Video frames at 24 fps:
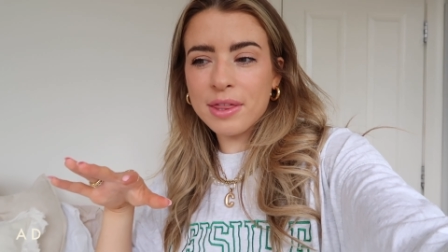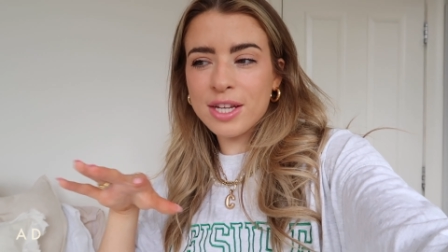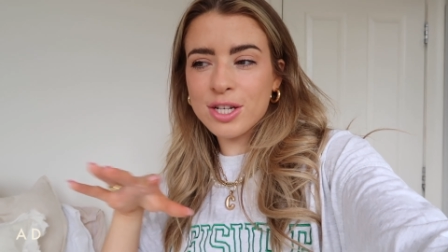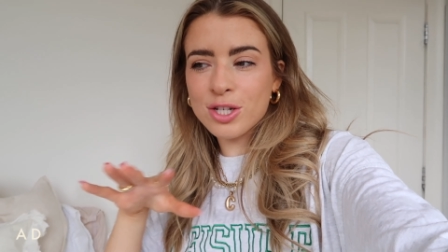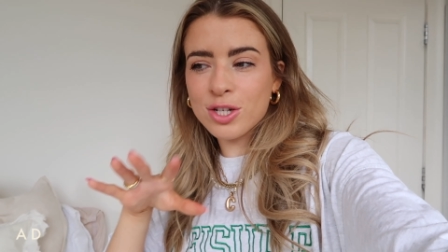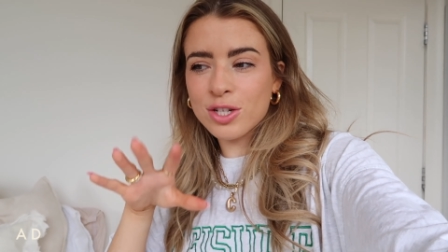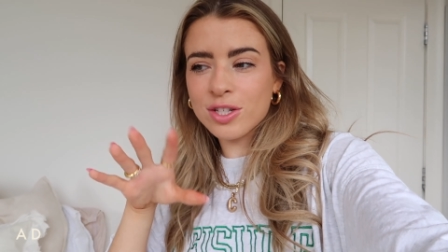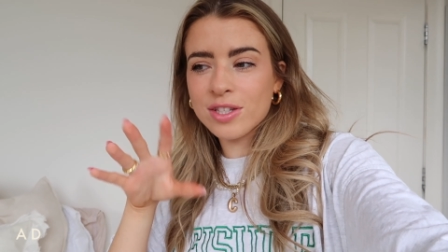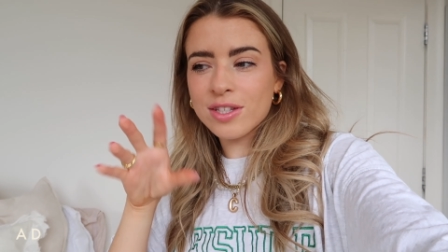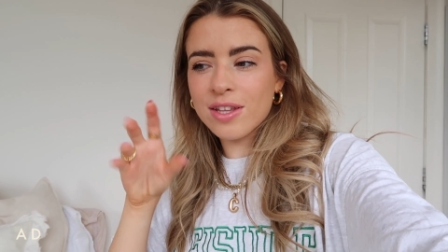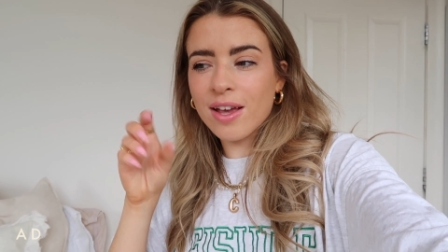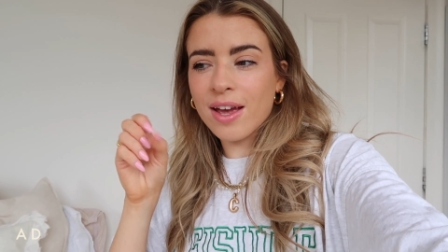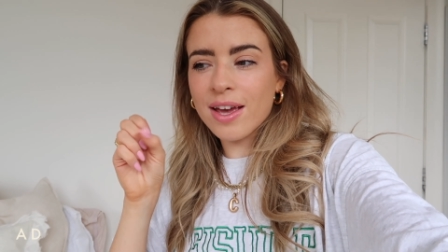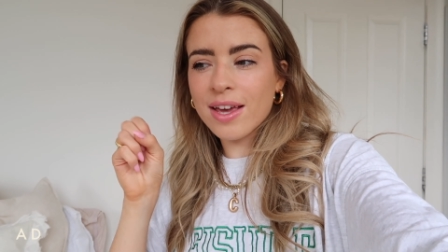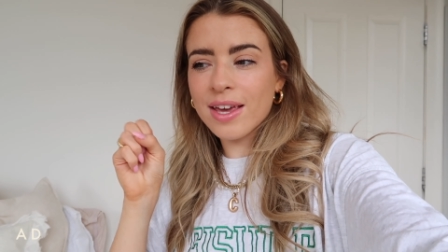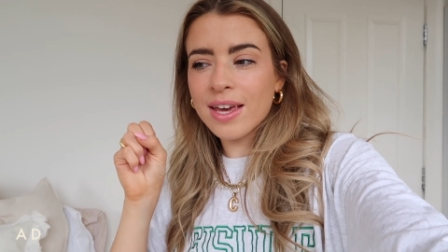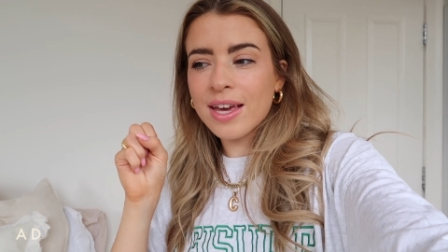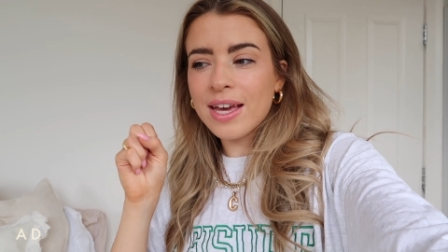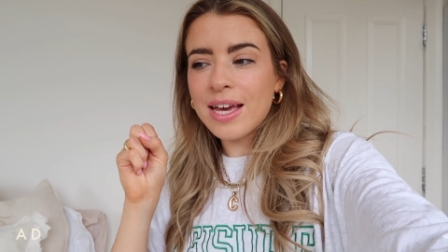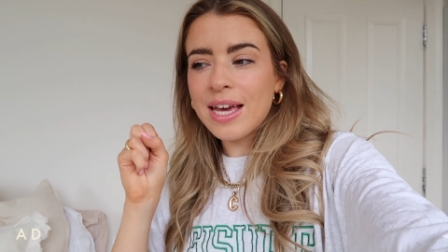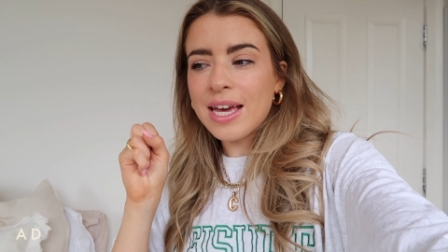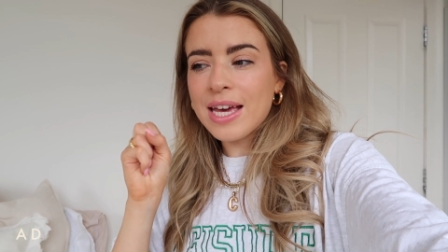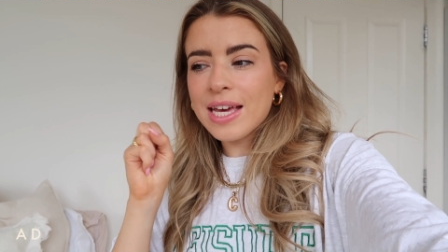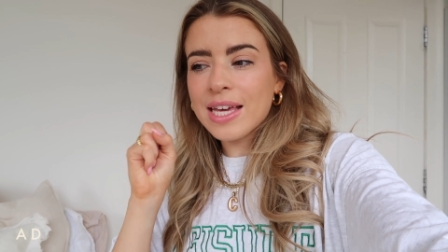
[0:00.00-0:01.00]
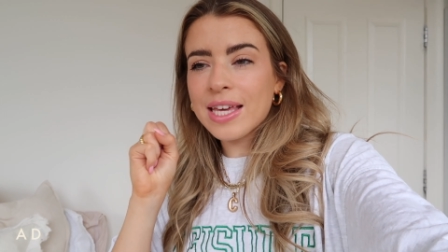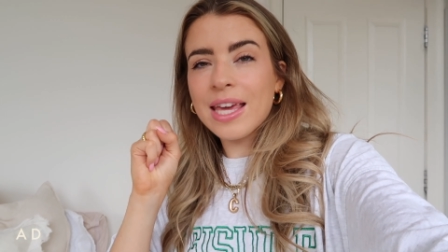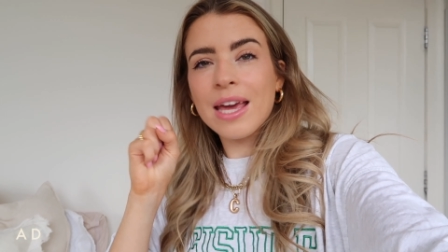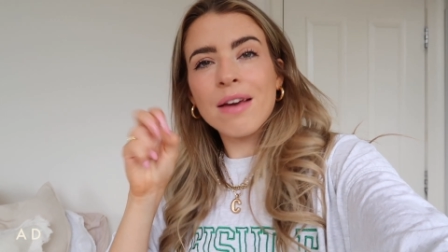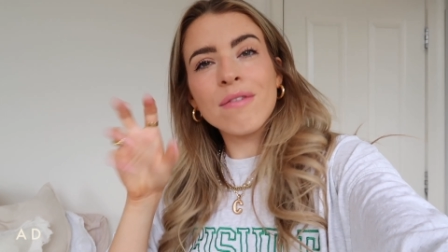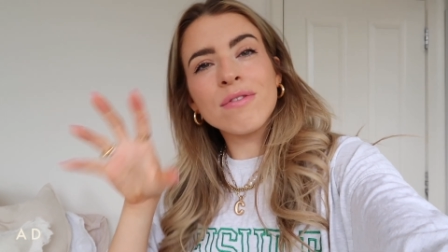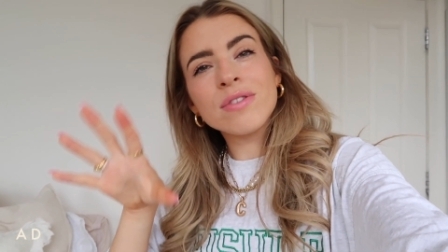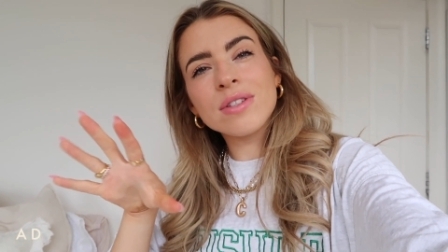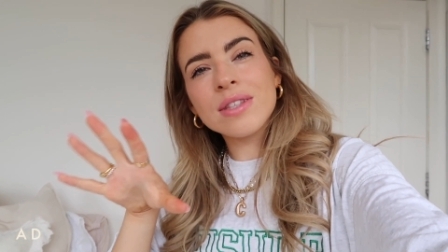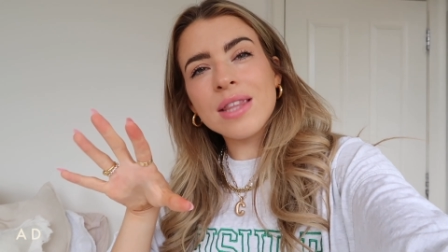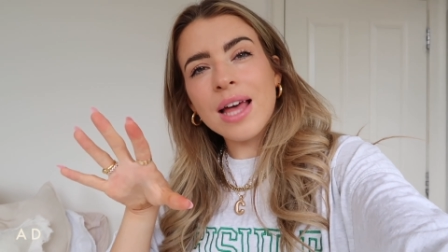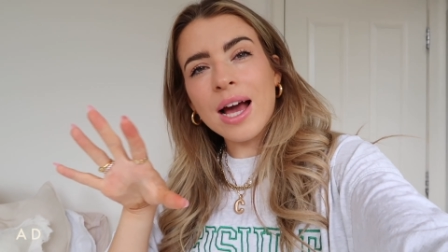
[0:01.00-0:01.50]
that just like
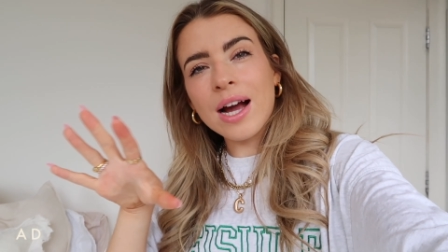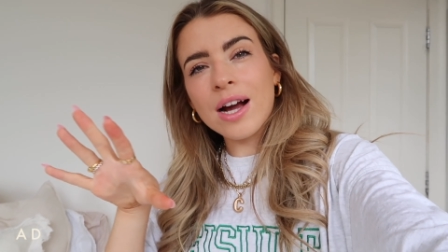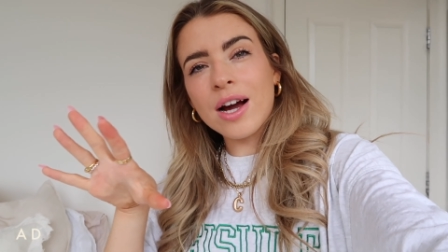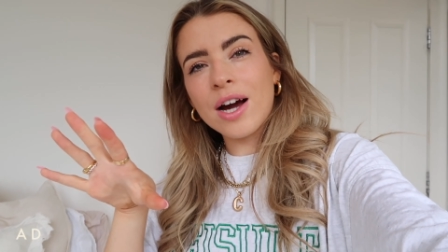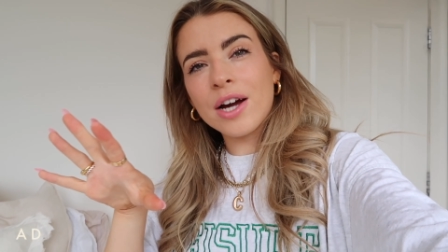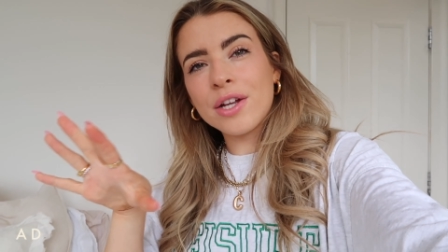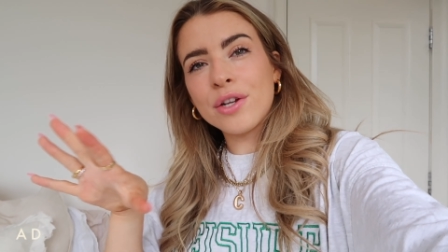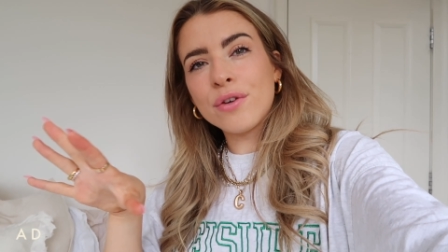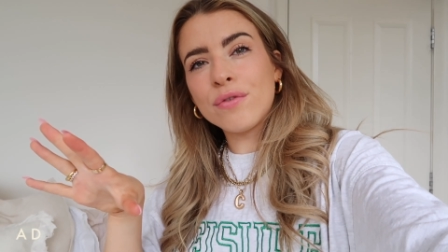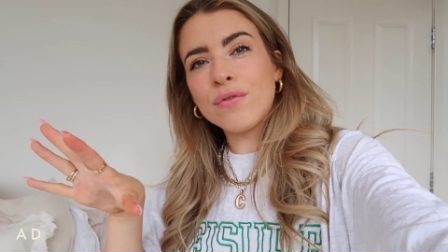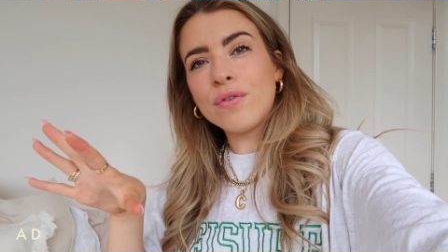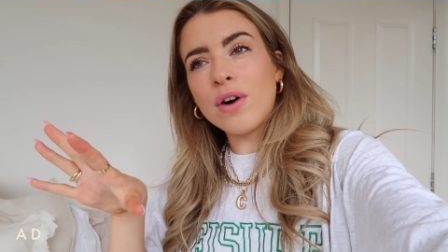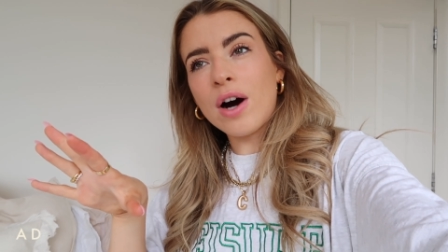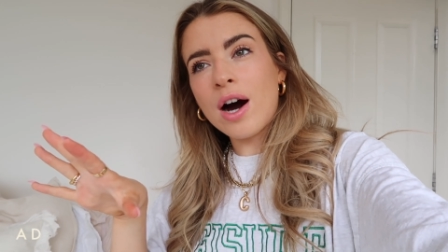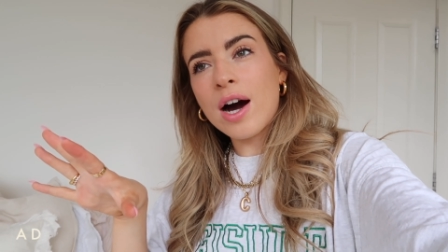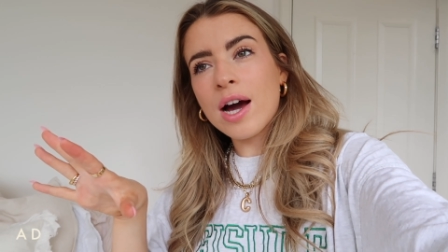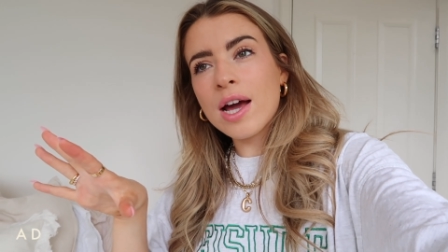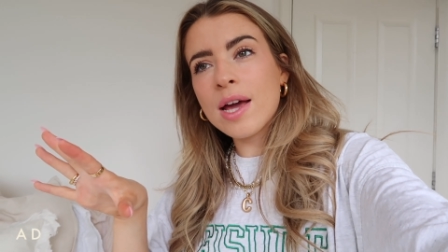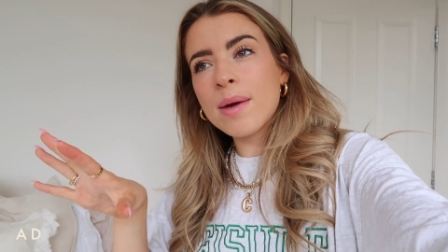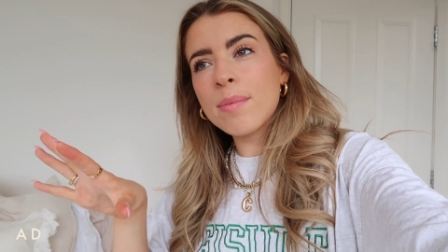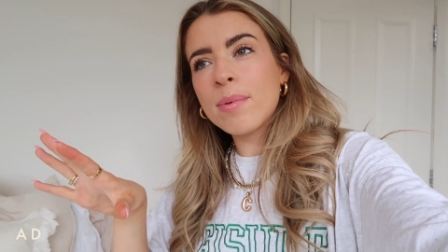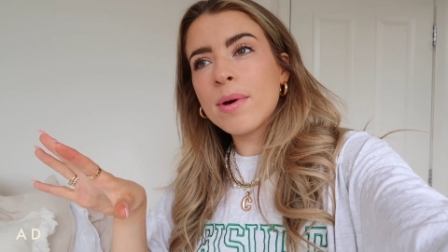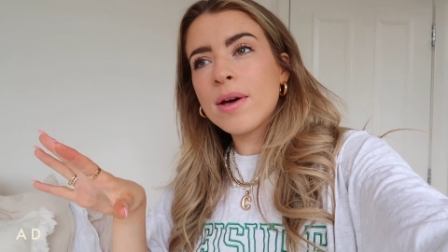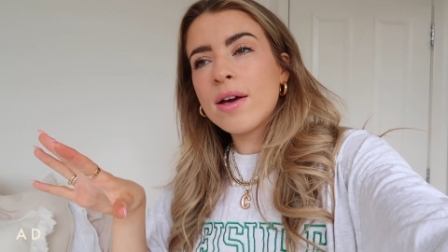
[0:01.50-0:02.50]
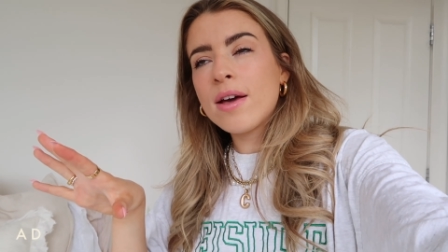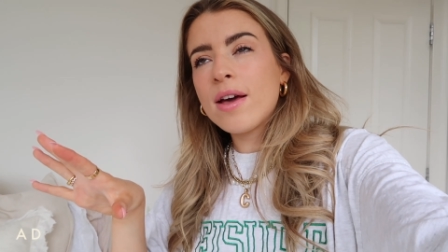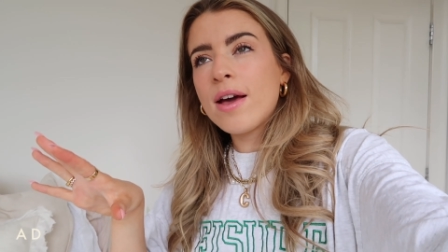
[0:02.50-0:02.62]
gives that kind of vibe.